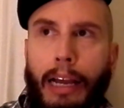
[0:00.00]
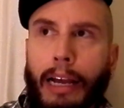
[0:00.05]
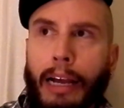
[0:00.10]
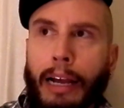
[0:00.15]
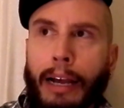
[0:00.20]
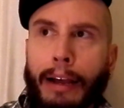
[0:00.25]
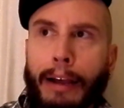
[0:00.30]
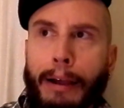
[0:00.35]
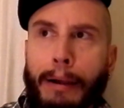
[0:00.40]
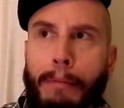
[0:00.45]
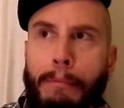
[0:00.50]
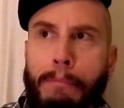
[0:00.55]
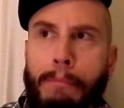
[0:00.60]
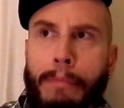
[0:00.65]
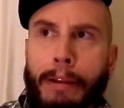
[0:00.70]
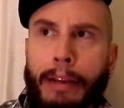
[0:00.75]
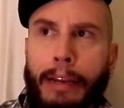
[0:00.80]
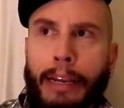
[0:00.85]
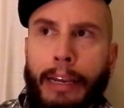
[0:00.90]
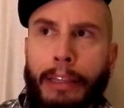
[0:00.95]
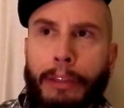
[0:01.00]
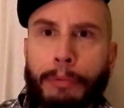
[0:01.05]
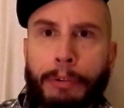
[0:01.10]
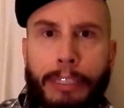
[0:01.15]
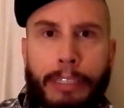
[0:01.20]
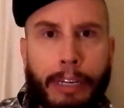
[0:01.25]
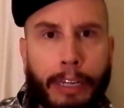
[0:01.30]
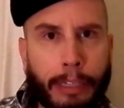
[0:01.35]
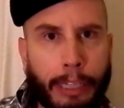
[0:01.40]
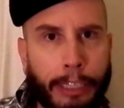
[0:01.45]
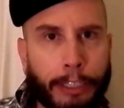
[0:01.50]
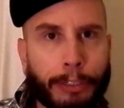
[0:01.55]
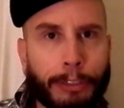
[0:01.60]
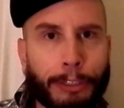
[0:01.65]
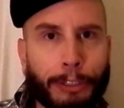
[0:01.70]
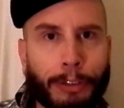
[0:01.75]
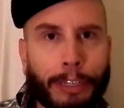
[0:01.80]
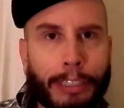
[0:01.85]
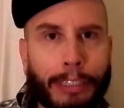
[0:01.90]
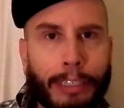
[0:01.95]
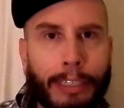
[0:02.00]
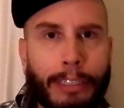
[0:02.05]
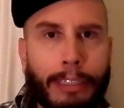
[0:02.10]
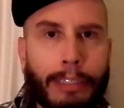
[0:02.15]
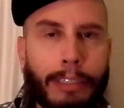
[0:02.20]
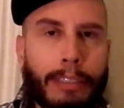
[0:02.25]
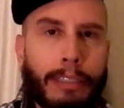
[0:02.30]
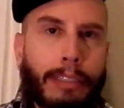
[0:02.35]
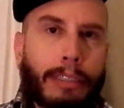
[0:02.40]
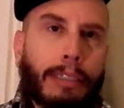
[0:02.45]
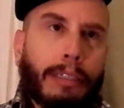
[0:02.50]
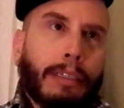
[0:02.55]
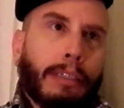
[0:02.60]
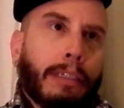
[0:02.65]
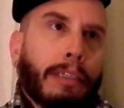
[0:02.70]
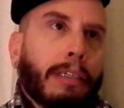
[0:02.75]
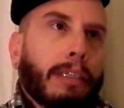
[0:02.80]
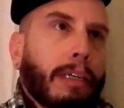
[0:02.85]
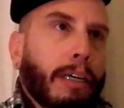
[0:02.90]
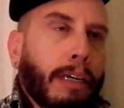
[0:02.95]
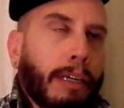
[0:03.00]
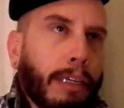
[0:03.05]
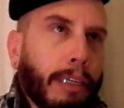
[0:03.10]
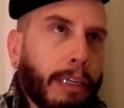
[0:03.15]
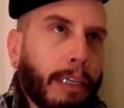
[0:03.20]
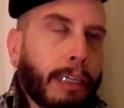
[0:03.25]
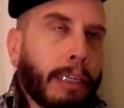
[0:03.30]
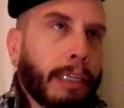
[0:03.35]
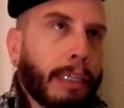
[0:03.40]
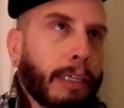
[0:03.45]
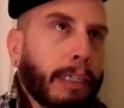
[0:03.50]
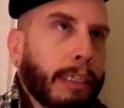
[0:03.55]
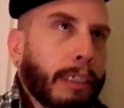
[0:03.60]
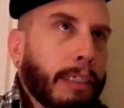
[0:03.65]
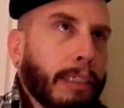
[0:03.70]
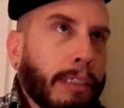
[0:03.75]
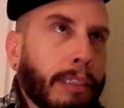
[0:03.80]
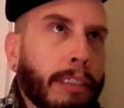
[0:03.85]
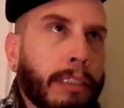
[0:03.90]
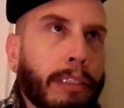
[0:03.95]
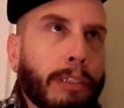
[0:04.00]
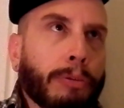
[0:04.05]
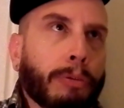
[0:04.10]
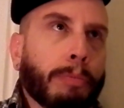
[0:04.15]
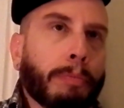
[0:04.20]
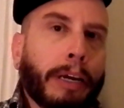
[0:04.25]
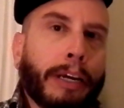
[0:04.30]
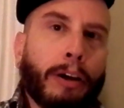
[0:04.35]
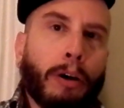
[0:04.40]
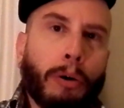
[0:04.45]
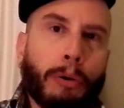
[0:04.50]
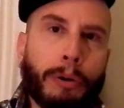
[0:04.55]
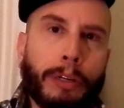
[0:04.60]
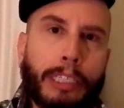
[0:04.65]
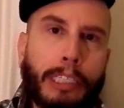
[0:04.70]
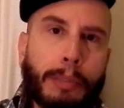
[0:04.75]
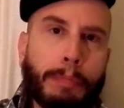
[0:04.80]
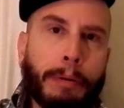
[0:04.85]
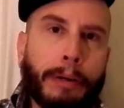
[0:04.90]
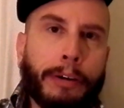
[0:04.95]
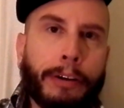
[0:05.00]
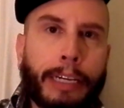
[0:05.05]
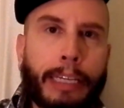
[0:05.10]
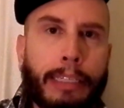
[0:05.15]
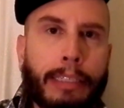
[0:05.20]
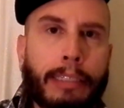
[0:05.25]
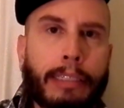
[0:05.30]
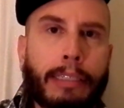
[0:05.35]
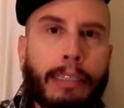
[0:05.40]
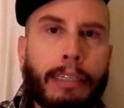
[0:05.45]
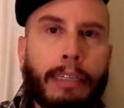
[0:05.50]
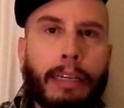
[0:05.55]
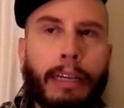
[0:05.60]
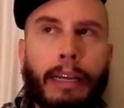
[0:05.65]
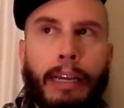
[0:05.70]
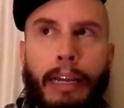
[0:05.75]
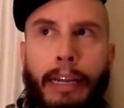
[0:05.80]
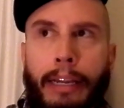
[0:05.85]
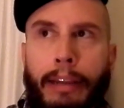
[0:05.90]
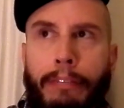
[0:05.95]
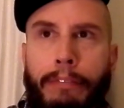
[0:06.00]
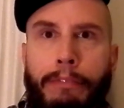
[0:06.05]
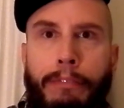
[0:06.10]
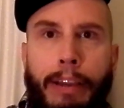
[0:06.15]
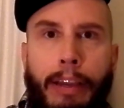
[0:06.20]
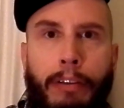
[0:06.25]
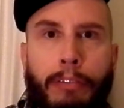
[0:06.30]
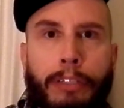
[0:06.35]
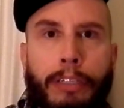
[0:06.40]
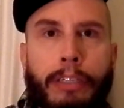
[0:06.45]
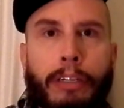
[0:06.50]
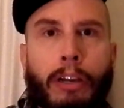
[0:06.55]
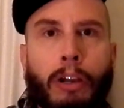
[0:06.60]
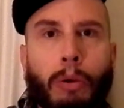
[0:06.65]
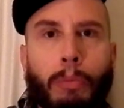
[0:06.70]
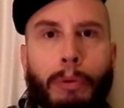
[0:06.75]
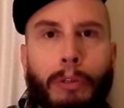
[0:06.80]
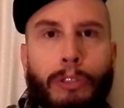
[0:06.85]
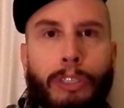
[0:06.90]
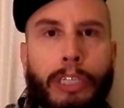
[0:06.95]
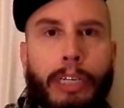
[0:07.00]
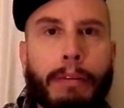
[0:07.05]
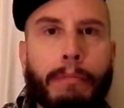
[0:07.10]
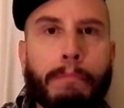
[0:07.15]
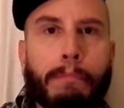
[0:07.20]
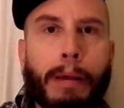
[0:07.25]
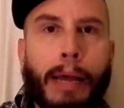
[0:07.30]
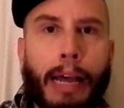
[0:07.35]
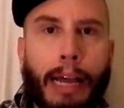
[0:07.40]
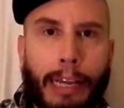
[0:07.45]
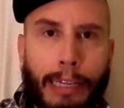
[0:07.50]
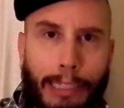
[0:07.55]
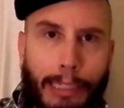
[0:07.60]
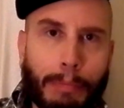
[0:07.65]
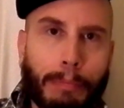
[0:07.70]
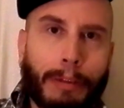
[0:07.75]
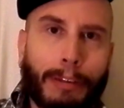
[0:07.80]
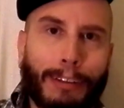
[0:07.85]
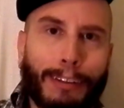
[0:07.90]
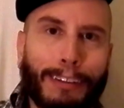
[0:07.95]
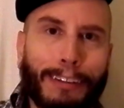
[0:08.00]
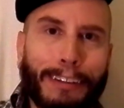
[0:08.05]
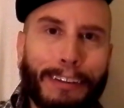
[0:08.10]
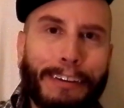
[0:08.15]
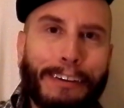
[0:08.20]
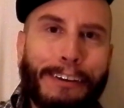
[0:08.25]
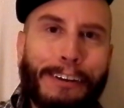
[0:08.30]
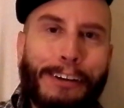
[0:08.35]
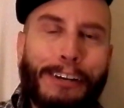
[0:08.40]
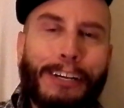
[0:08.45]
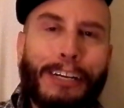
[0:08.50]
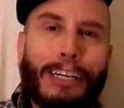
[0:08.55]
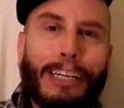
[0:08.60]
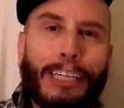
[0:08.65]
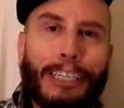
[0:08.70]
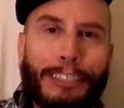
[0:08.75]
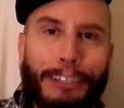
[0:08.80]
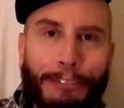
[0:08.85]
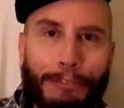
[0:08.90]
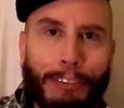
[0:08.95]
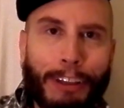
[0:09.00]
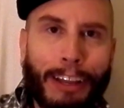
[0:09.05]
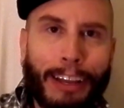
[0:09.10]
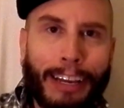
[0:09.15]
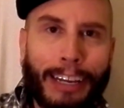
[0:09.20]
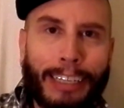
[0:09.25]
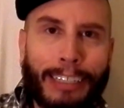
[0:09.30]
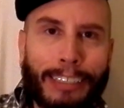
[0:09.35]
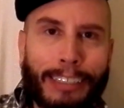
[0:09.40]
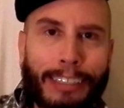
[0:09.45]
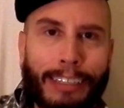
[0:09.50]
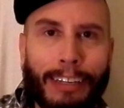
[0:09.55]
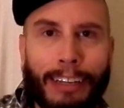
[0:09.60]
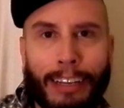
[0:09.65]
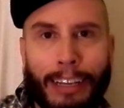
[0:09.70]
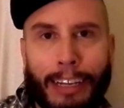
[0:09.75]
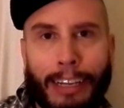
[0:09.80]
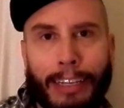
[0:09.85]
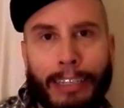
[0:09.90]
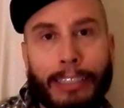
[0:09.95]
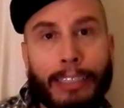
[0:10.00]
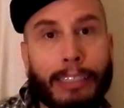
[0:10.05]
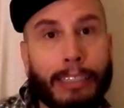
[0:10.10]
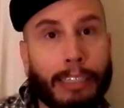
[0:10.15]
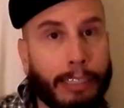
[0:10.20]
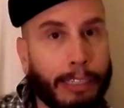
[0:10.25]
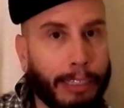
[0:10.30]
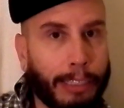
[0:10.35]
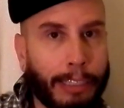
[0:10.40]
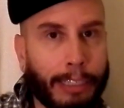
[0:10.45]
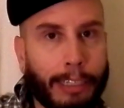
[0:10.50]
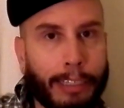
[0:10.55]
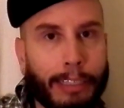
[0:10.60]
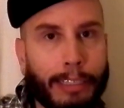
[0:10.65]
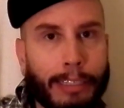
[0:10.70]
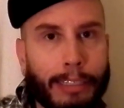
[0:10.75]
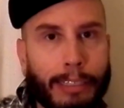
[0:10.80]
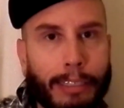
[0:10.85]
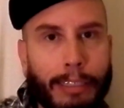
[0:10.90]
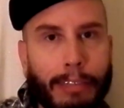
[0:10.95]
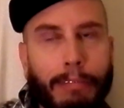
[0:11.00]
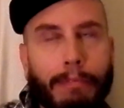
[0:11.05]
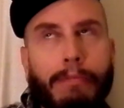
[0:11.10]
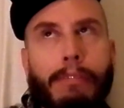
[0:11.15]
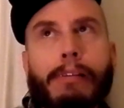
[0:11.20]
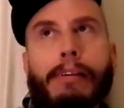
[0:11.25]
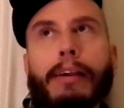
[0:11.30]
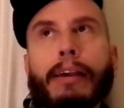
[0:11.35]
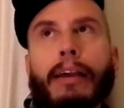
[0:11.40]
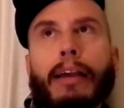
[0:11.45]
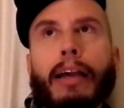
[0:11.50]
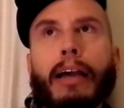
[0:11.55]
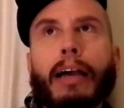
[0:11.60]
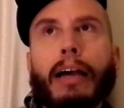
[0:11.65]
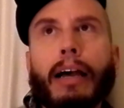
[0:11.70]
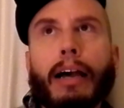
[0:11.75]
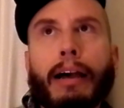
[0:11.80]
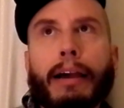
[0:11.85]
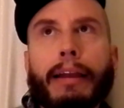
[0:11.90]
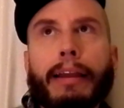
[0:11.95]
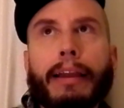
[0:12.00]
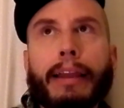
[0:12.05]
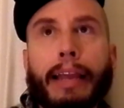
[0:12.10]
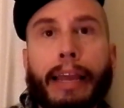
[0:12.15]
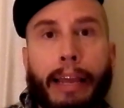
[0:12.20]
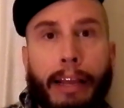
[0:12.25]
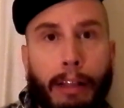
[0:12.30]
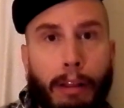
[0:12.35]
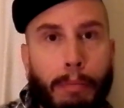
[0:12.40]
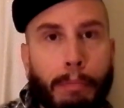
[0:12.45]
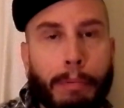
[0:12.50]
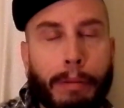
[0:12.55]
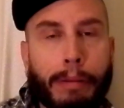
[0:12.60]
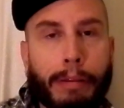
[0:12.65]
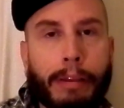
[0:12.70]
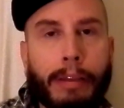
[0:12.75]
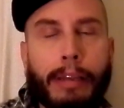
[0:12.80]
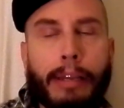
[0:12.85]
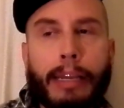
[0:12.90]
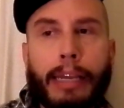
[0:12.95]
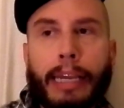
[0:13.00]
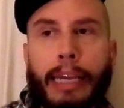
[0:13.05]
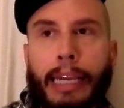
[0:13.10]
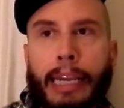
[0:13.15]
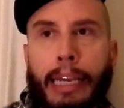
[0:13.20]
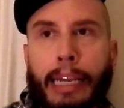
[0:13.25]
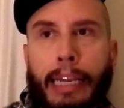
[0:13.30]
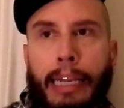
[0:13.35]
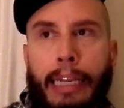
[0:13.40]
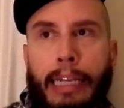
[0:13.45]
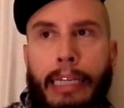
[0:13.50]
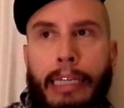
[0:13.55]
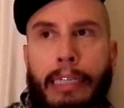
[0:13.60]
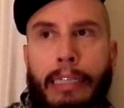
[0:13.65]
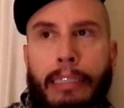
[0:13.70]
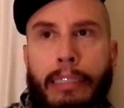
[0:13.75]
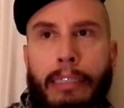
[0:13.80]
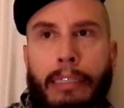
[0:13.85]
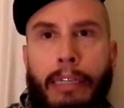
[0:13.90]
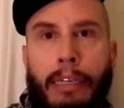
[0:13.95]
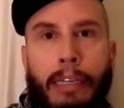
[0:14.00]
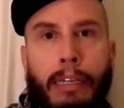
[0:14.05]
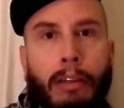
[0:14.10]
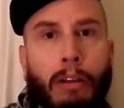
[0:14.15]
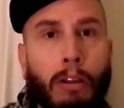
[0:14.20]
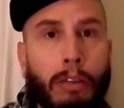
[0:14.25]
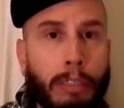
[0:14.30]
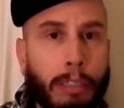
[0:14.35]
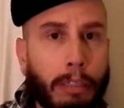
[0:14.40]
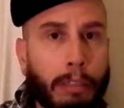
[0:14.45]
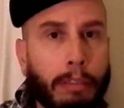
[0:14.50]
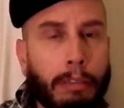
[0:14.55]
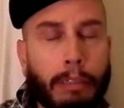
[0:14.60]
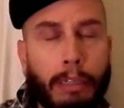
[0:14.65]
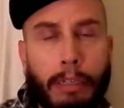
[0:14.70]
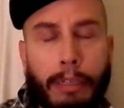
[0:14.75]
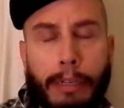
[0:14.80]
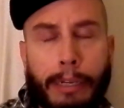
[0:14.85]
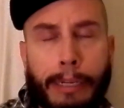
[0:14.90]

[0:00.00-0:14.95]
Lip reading: And the reason I'd like to address this is through my own experience, I have found it almost impossible to find statistics, help, and also